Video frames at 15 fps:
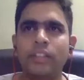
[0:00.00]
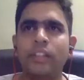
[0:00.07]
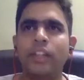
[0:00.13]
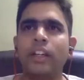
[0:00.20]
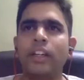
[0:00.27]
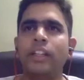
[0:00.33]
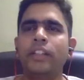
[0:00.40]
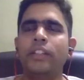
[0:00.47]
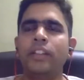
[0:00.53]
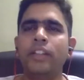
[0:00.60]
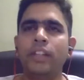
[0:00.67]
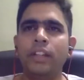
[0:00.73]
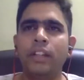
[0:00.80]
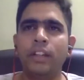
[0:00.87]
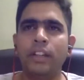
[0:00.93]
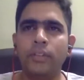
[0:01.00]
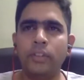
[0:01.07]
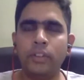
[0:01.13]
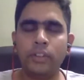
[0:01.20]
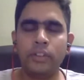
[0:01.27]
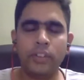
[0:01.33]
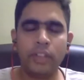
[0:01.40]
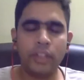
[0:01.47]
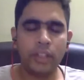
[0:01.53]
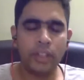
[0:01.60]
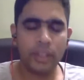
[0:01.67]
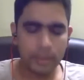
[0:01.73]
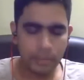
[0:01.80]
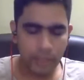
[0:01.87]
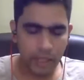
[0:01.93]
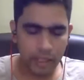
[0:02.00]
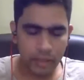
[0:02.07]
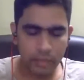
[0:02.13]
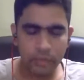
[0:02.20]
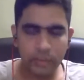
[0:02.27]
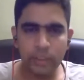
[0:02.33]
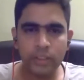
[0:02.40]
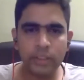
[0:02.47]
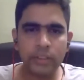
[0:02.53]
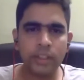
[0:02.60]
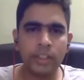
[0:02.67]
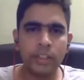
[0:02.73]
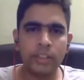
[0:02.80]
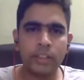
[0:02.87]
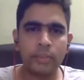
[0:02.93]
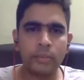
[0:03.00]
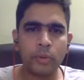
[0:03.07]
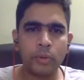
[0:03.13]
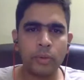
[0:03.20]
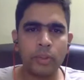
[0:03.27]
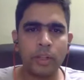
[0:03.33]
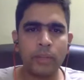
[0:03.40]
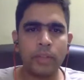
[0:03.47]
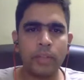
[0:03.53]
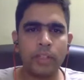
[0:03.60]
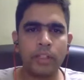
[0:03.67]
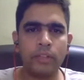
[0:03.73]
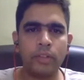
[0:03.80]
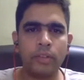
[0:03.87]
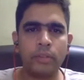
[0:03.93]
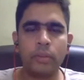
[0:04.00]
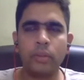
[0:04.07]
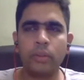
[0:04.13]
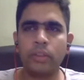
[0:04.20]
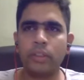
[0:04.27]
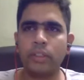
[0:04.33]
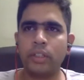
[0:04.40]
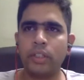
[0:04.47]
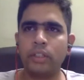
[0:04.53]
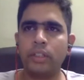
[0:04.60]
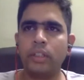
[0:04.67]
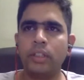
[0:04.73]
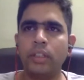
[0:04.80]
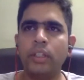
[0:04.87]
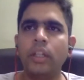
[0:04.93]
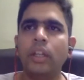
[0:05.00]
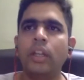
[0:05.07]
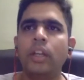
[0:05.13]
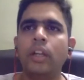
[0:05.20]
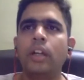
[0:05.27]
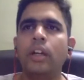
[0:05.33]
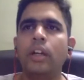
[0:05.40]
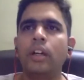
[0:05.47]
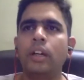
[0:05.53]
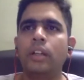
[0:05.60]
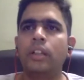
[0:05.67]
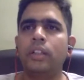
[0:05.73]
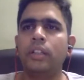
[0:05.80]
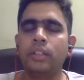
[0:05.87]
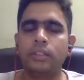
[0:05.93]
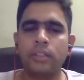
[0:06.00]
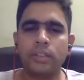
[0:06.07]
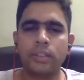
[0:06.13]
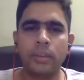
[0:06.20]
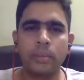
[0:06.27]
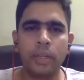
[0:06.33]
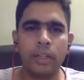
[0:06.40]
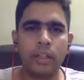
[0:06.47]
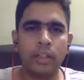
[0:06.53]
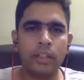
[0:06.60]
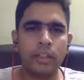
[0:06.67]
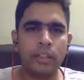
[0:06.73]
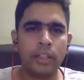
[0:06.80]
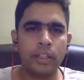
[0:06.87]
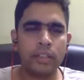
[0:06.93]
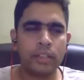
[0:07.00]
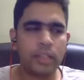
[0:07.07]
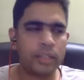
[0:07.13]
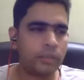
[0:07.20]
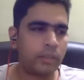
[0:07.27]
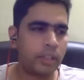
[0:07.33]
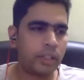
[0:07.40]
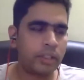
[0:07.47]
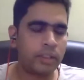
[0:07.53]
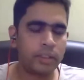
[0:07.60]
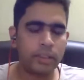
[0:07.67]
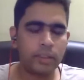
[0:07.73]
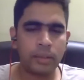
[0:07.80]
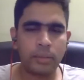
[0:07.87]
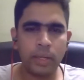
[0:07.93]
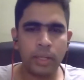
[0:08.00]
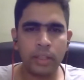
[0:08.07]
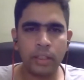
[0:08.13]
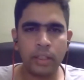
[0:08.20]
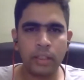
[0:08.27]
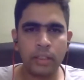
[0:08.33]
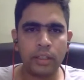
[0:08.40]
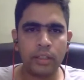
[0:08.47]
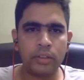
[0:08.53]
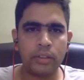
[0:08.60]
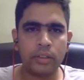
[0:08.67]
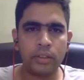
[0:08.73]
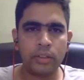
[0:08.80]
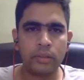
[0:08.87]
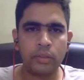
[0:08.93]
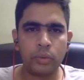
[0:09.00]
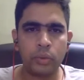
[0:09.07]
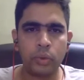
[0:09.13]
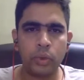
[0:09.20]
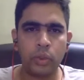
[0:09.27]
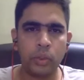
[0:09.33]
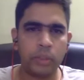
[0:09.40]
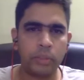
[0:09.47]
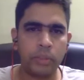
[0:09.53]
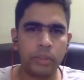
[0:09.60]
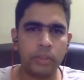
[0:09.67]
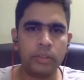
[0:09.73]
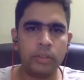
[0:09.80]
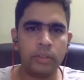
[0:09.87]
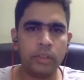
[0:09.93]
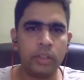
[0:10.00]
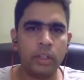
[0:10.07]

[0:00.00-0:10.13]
I did for three as part of 360 digit program. I did one project, actually. That is the text classification, the semantic analyzation of two documents.